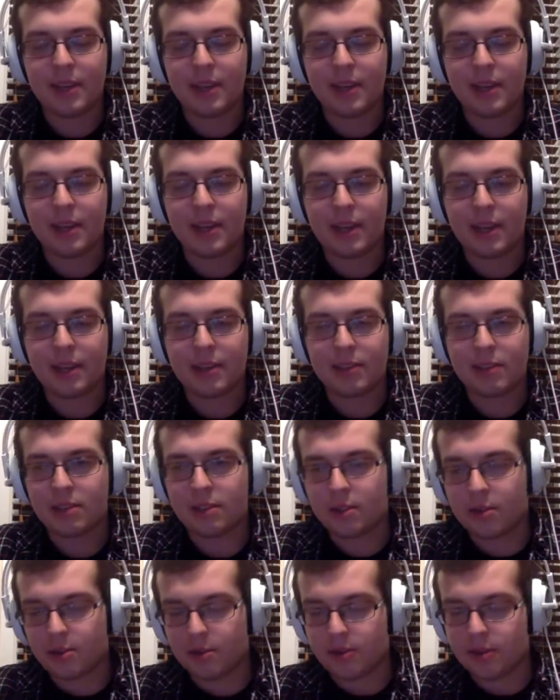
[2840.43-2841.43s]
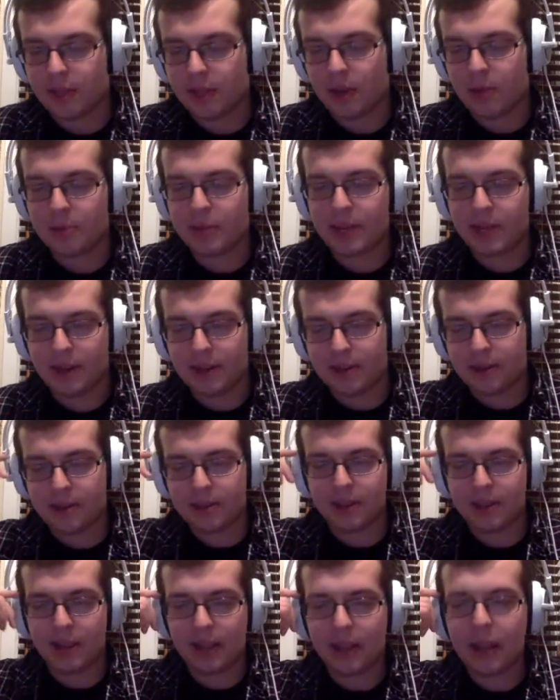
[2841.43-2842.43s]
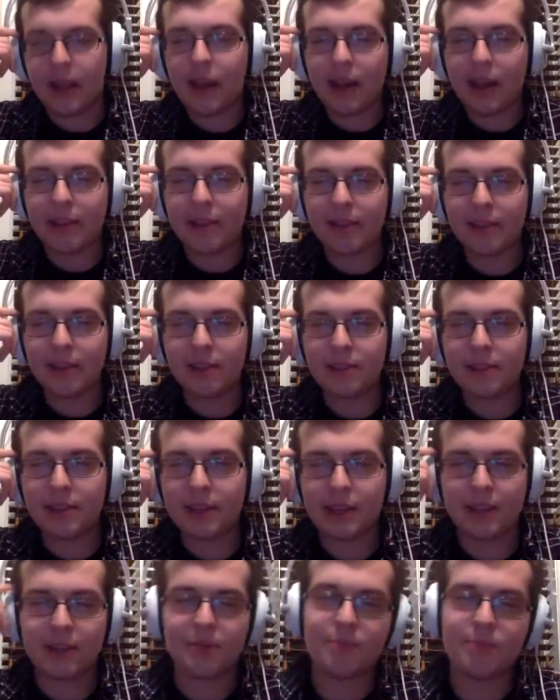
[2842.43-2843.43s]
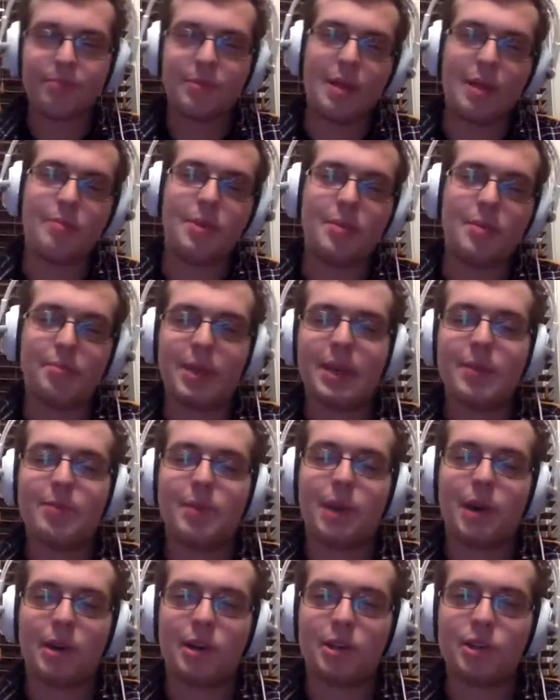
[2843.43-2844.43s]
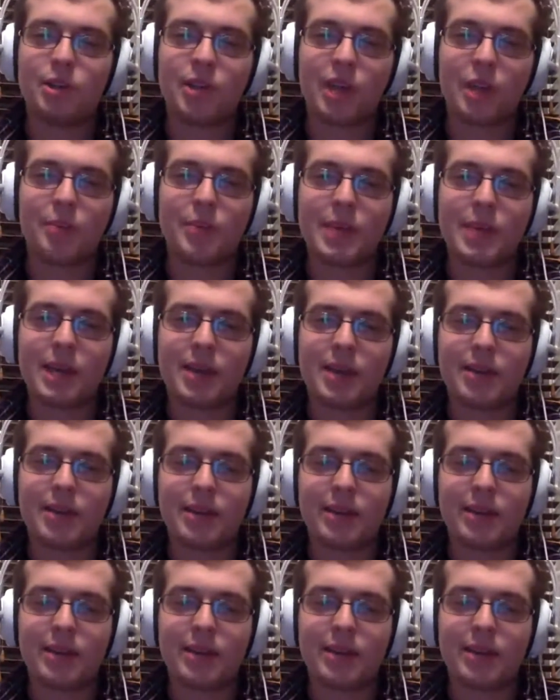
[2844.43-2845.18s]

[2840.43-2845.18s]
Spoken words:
And so that'll be out, I think like maybe mid-March that'll be out.